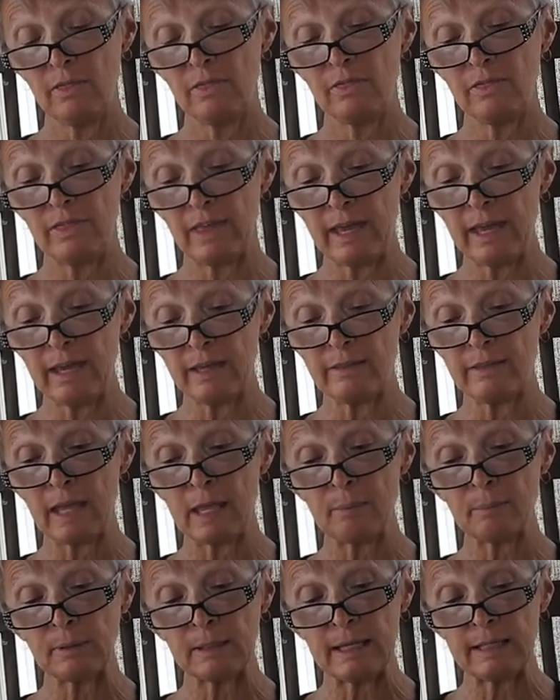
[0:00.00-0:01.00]
Then
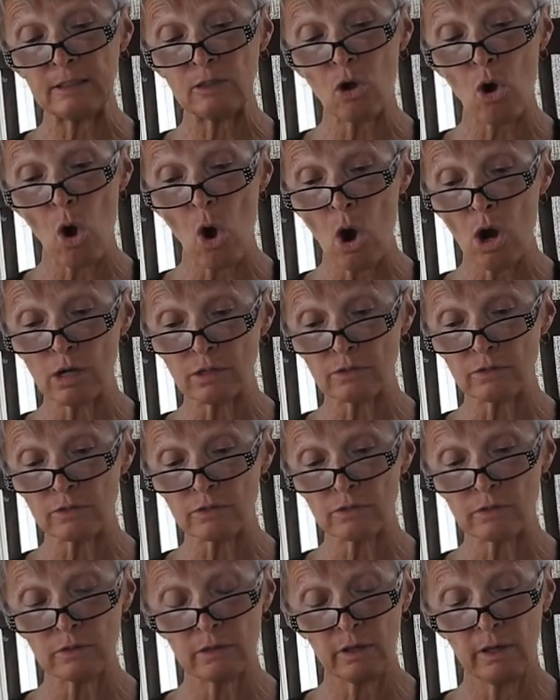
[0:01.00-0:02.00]
they played
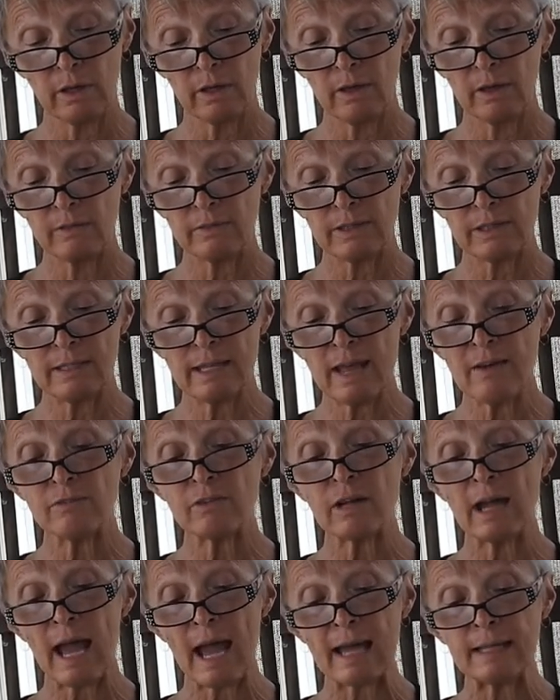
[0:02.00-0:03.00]
cards. They
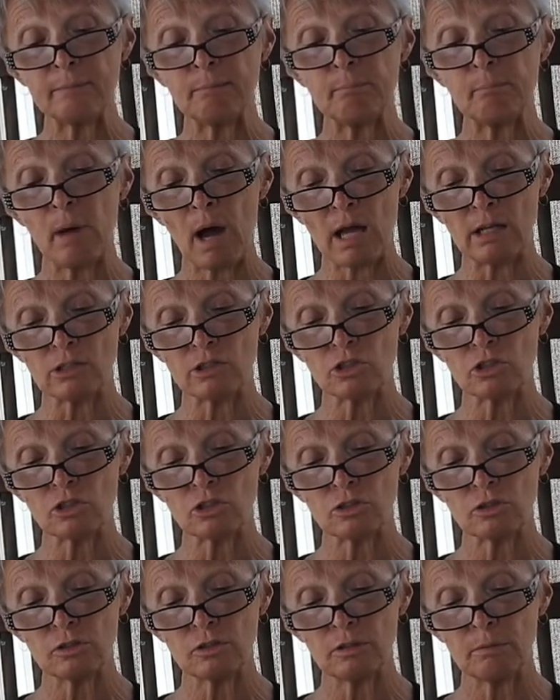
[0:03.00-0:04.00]
never had much,
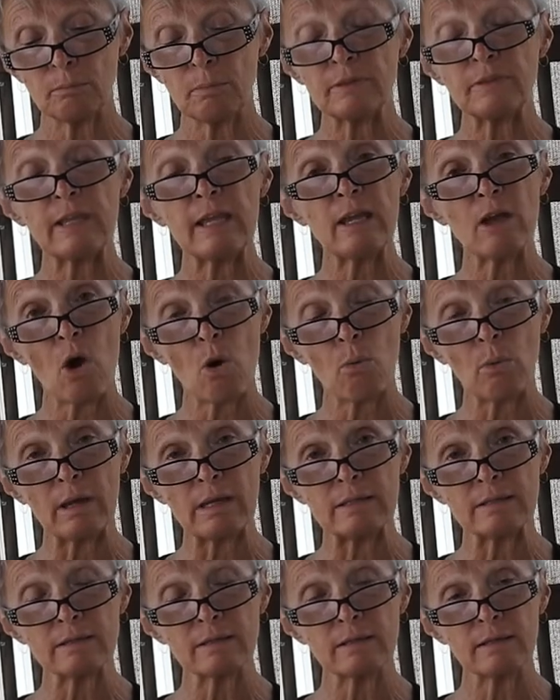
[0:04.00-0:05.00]
but they
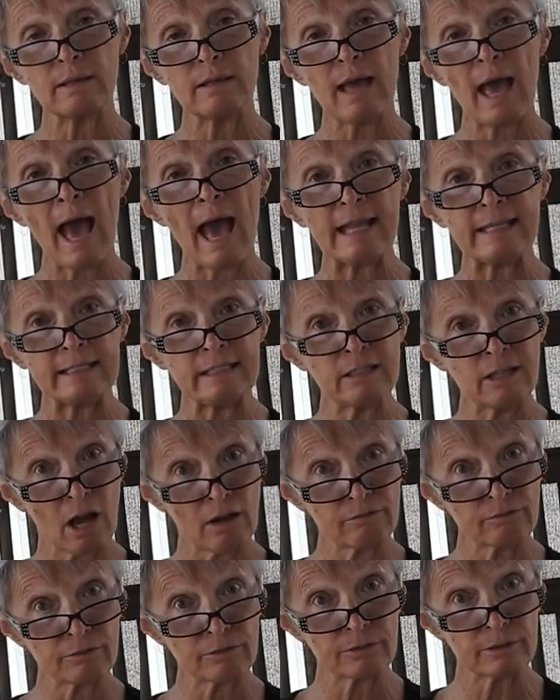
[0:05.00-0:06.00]
always had
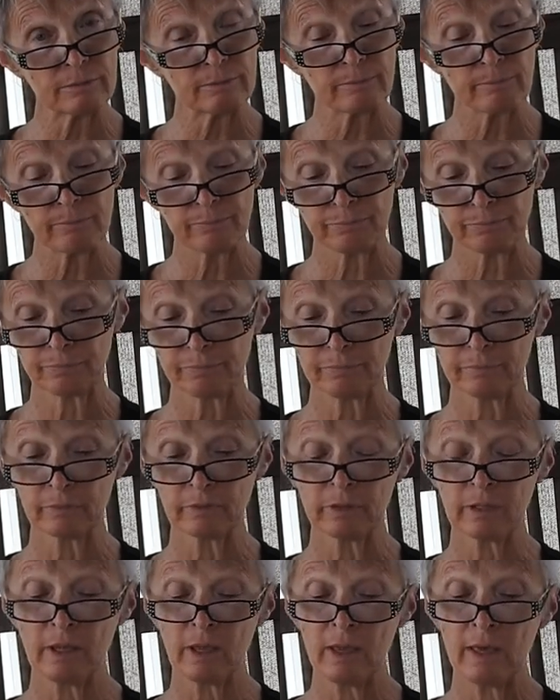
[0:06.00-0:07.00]
enough.
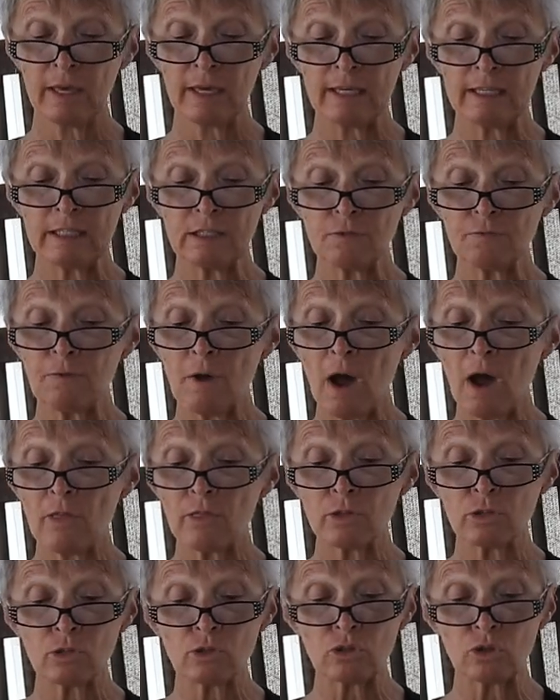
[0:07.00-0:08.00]
His
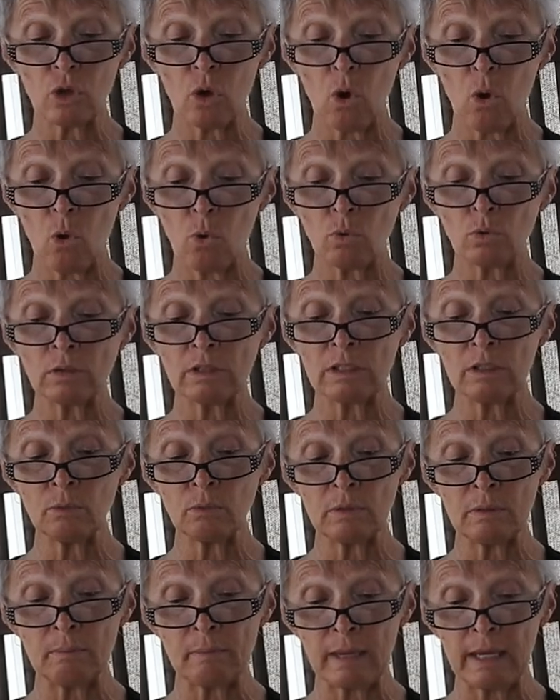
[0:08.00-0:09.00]
father's only
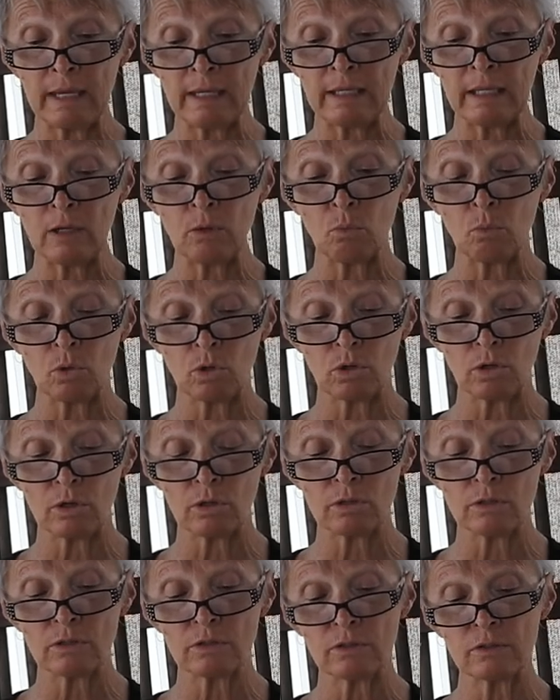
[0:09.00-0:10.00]
remaining
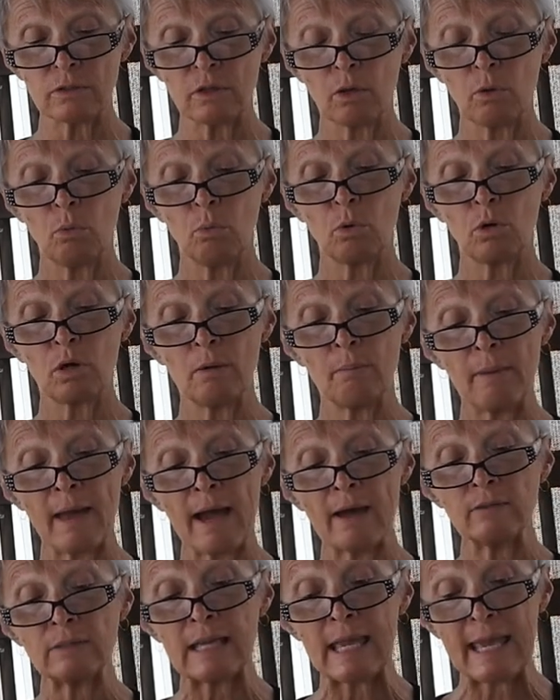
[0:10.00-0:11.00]
words were
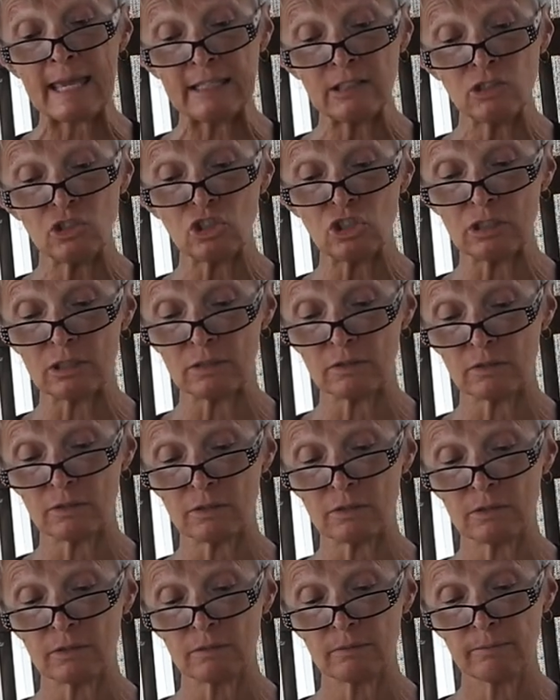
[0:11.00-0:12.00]
about
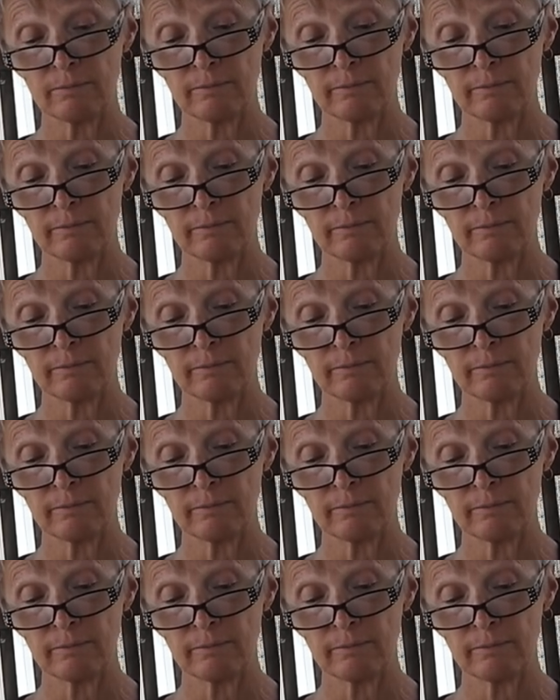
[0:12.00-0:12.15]
engines.